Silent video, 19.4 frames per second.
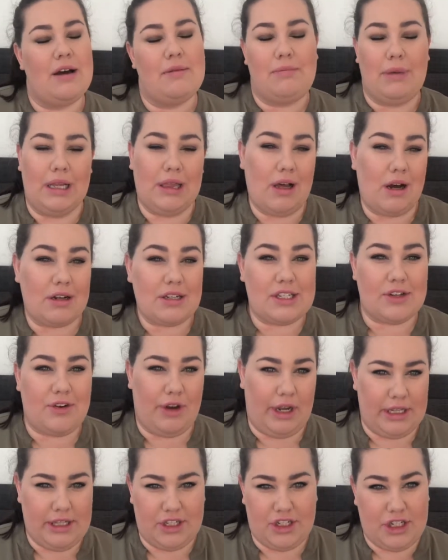My lock
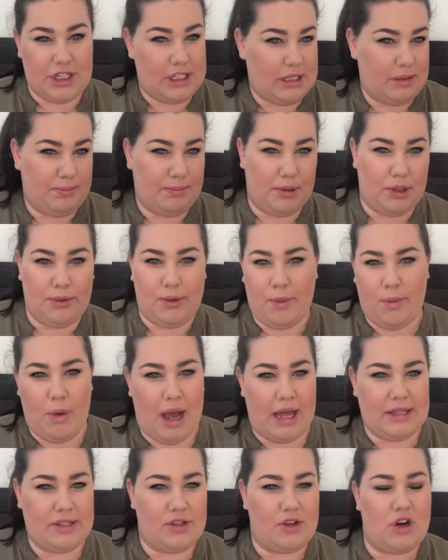screen's just blue and
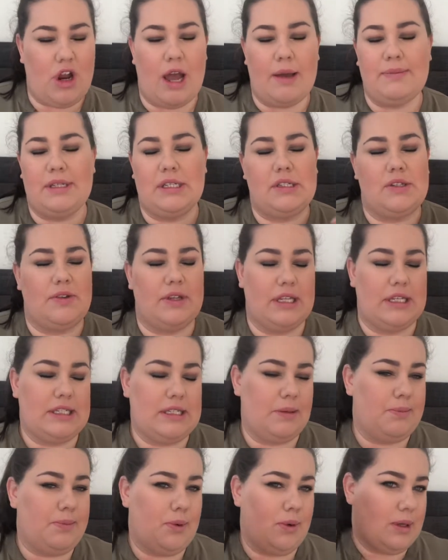white stripes. It's really
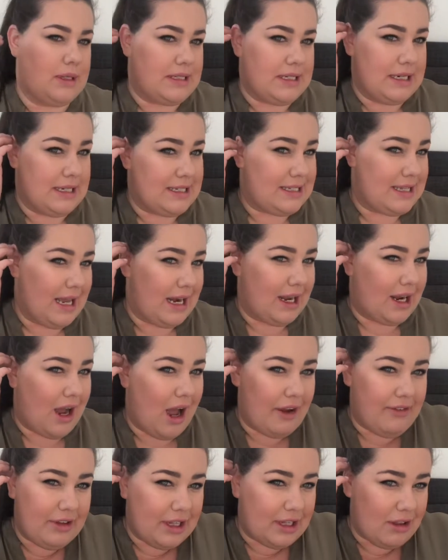simple. It's an aesthetic
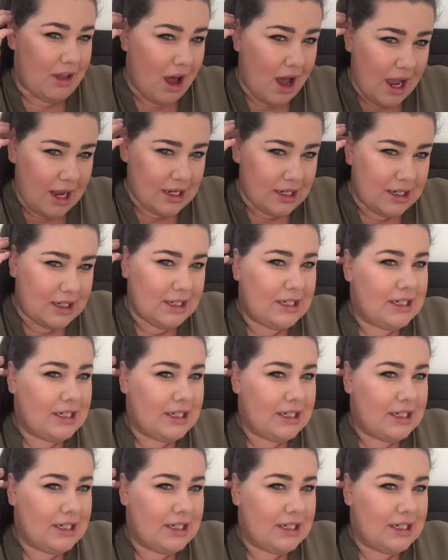I really like.